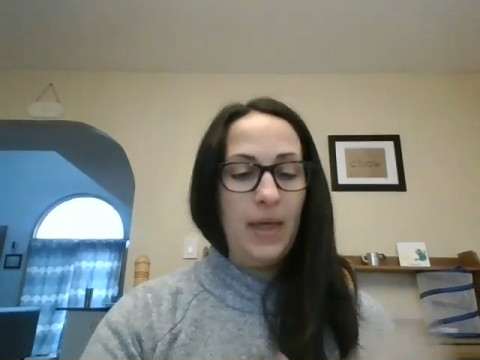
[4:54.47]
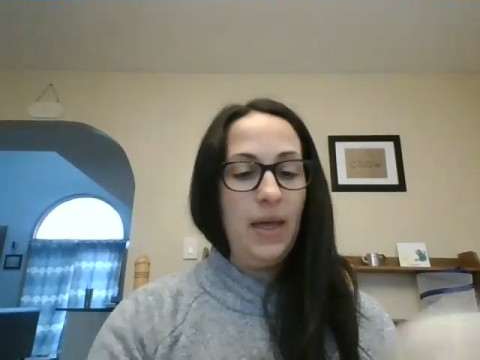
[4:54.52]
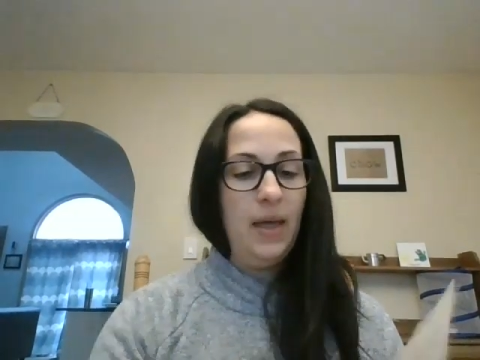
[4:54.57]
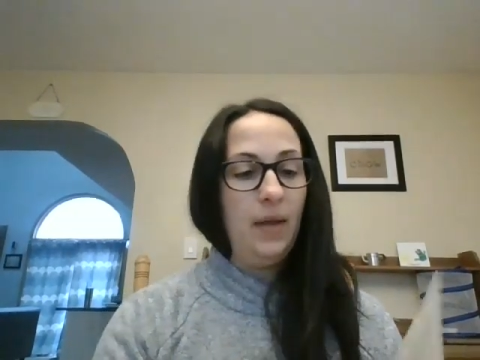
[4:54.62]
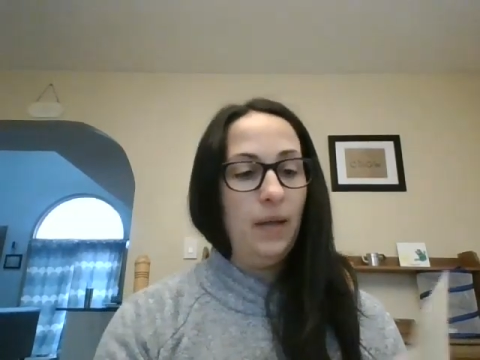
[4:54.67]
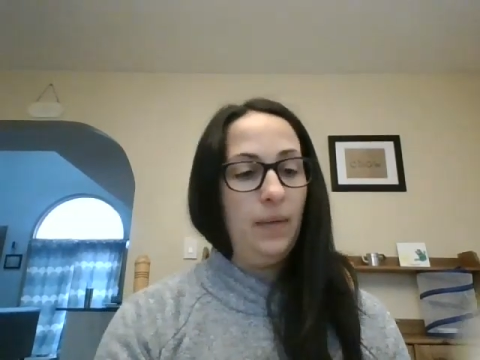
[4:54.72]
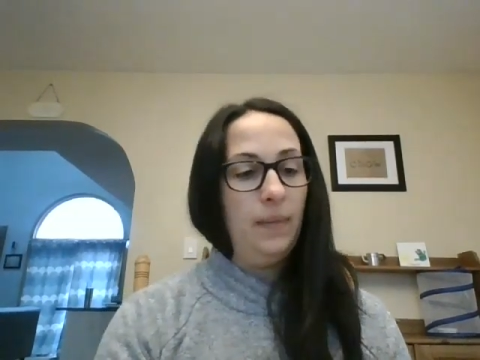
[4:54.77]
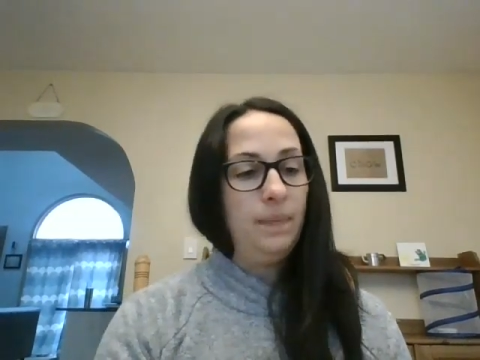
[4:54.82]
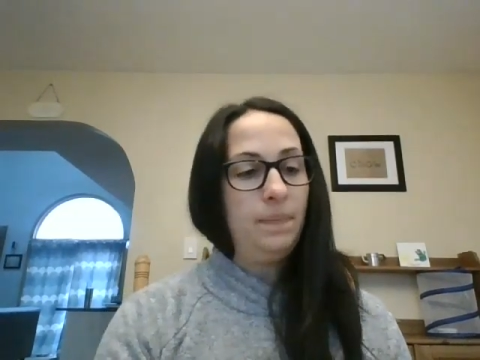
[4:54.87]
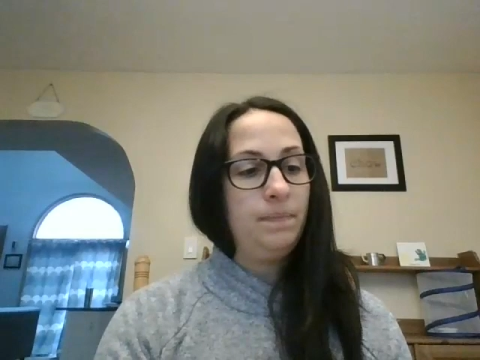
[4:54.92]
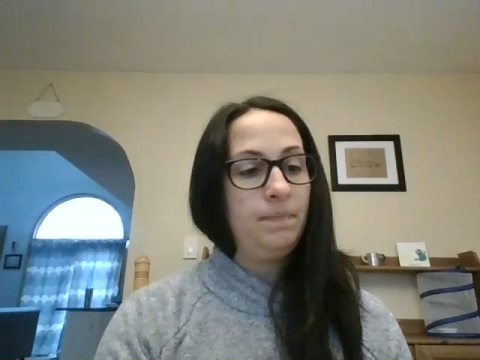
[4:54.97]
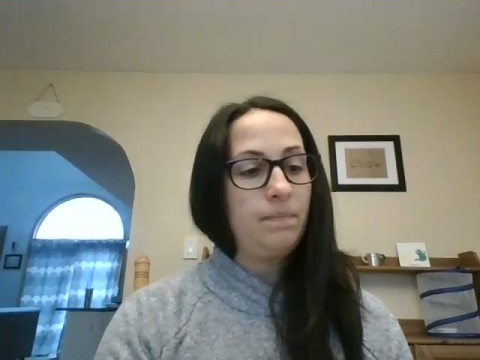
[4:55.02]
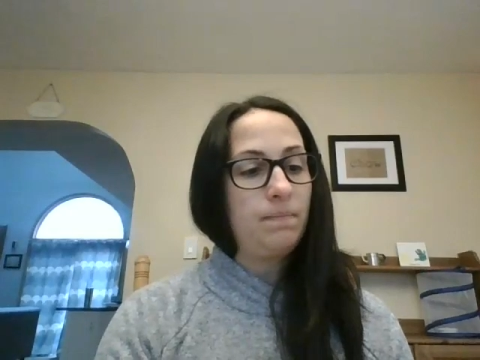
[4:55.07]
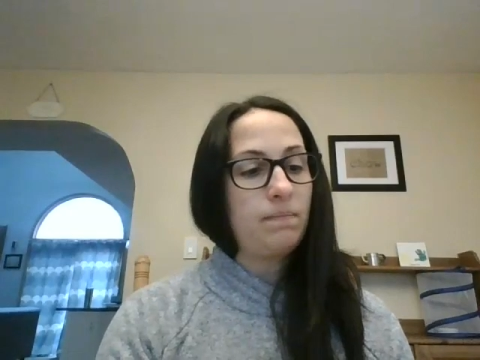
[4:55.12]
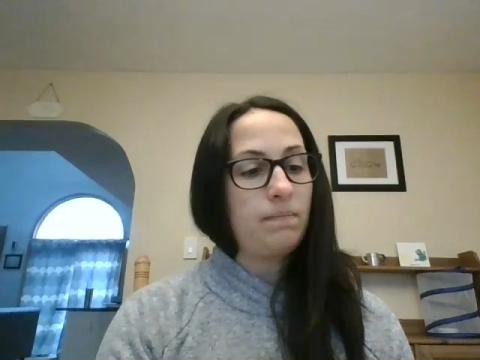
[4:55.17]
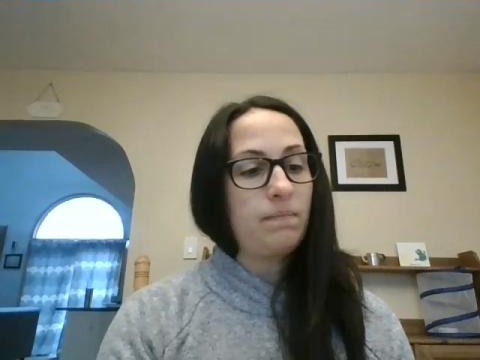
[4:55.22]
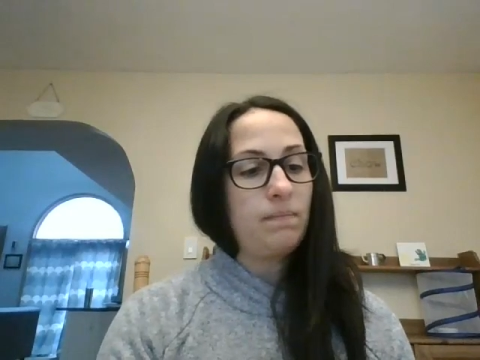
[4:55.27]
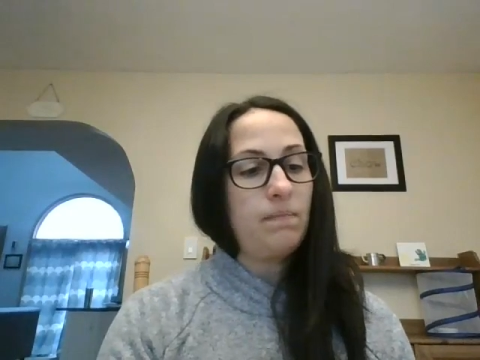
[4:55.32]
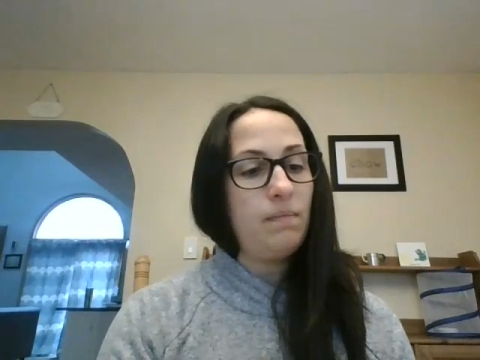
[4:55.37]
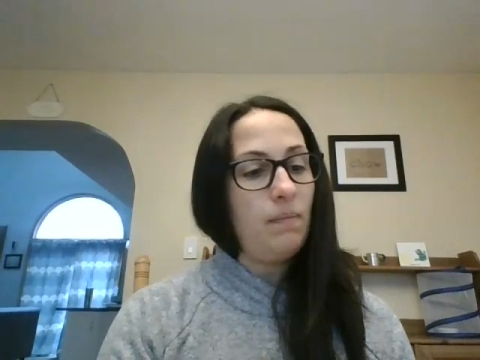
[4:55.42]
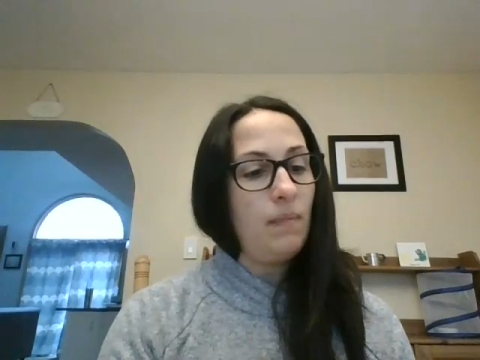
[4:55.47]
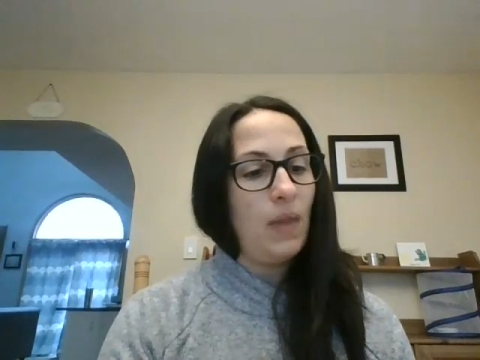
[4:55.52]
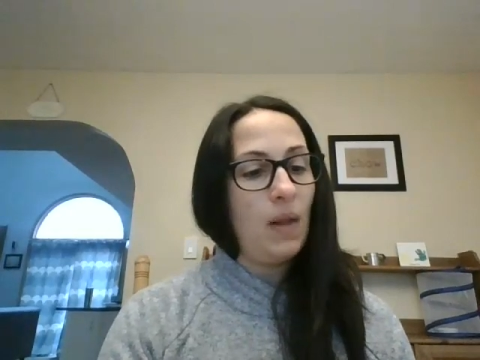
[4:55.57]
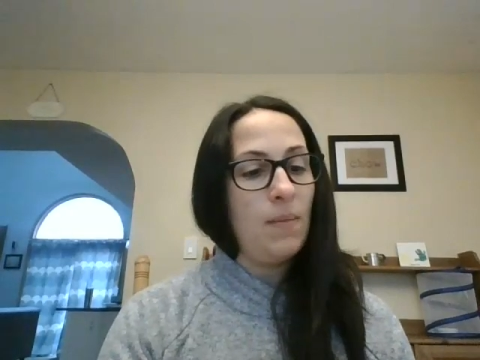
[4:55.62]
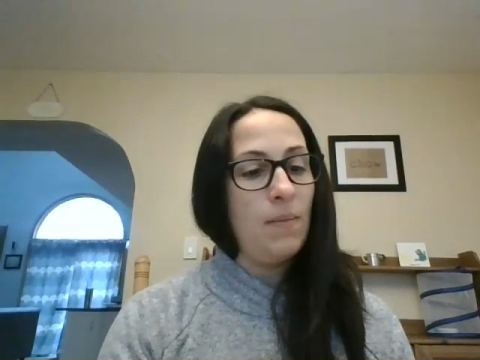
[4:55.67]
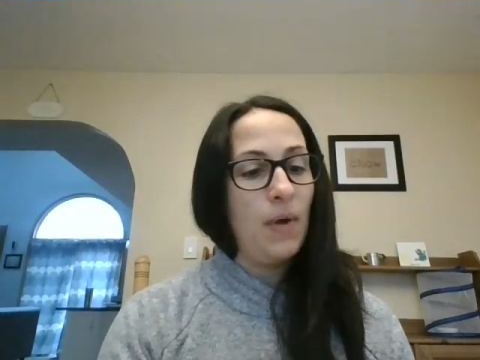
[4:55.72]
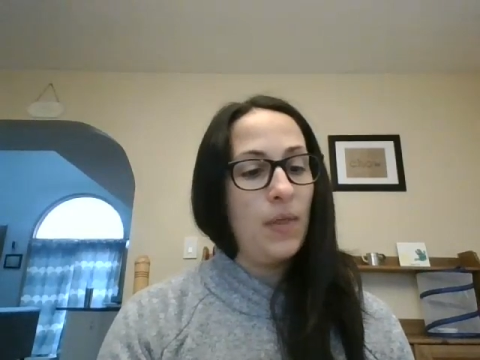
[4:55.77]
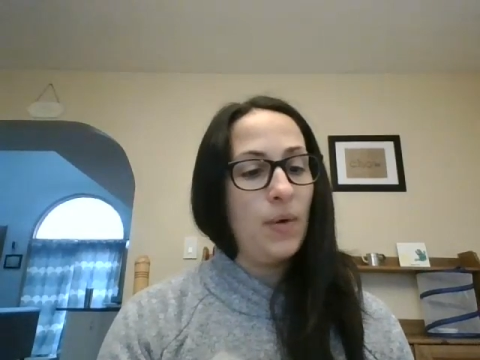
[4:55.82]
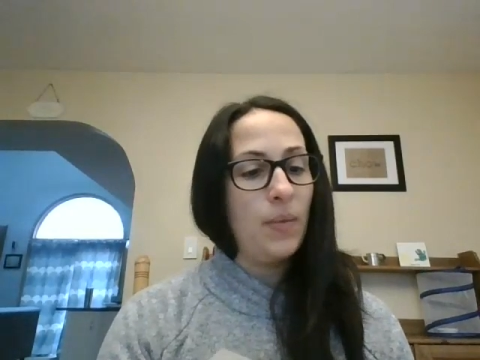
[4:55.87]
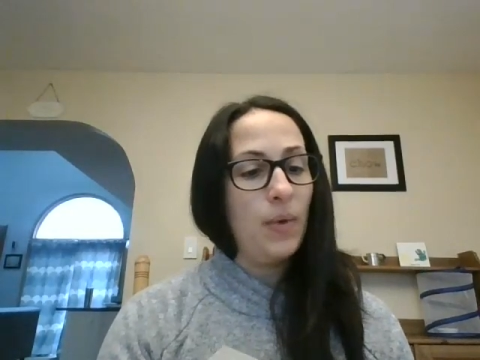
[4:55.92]
hill,"
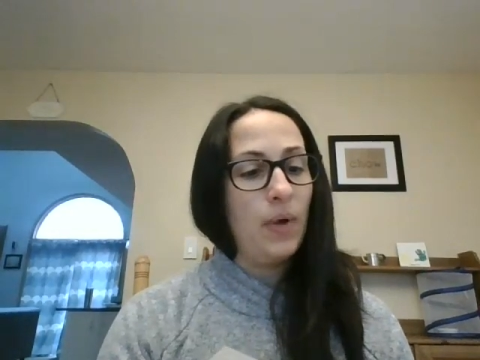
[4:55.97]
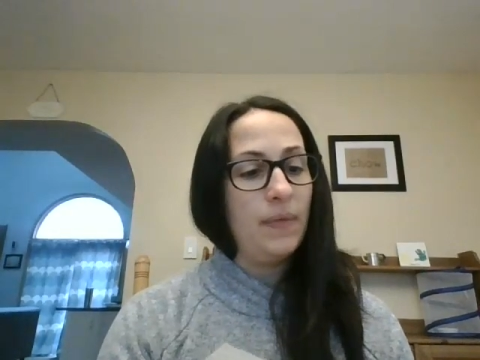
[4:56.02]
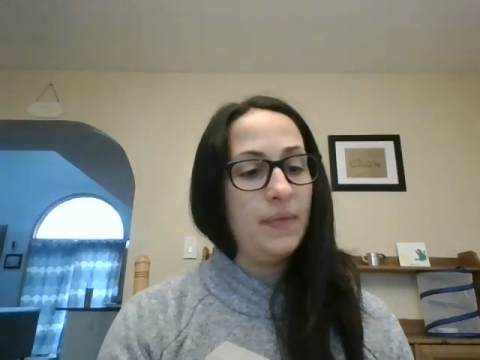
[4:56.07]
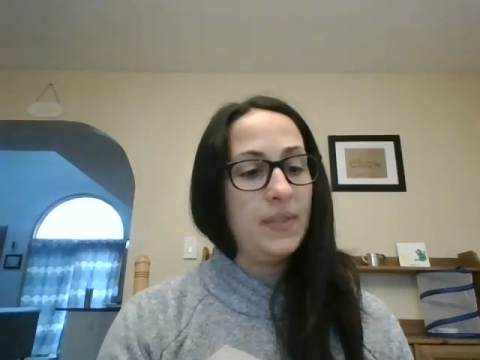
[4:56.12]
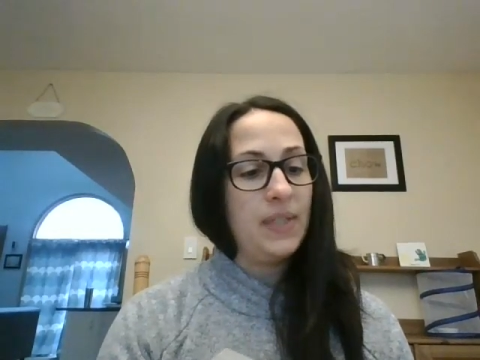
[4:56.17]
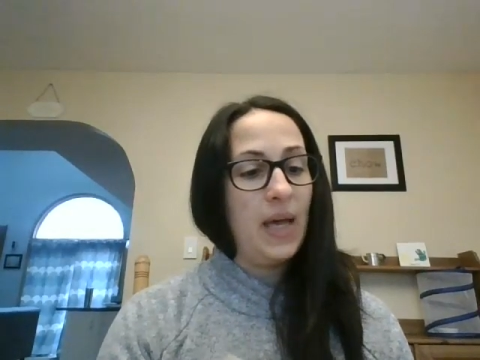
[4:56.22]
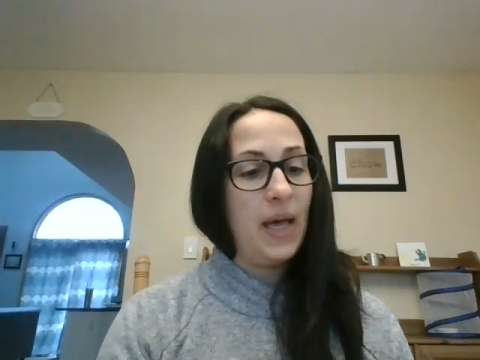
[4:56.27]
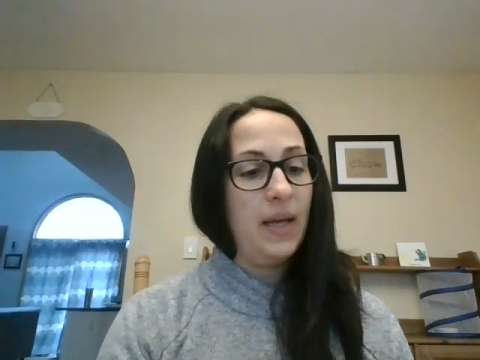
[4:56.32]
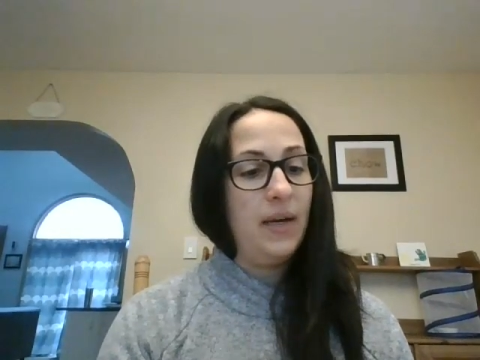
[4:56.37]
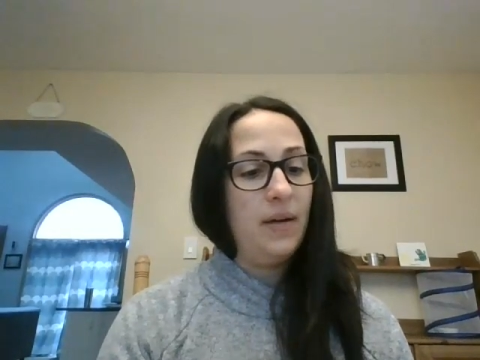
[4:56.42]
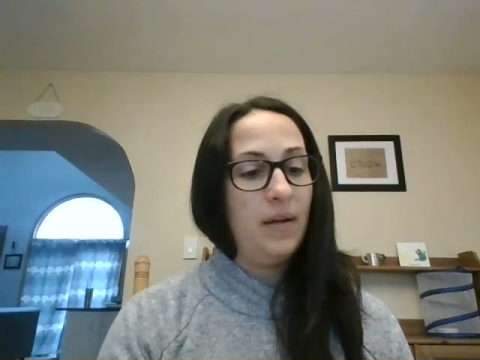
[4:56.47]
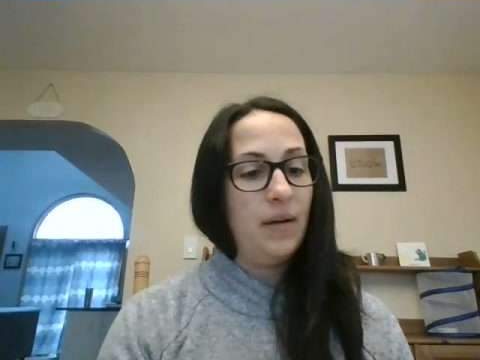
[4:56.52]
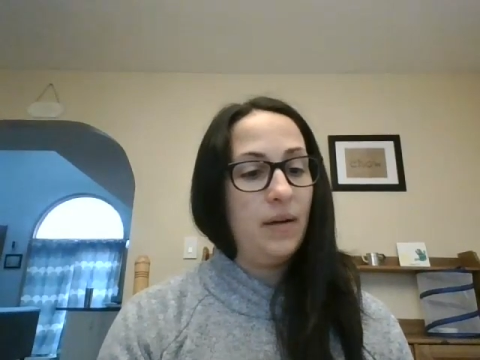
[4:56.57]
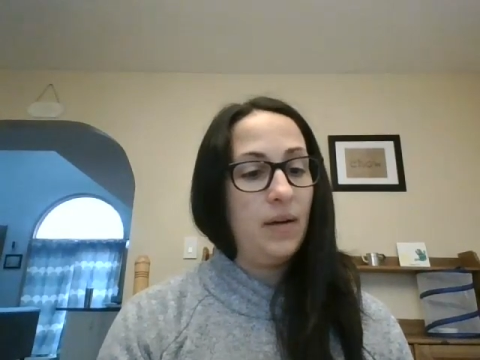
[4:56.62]
Mother Wolf said.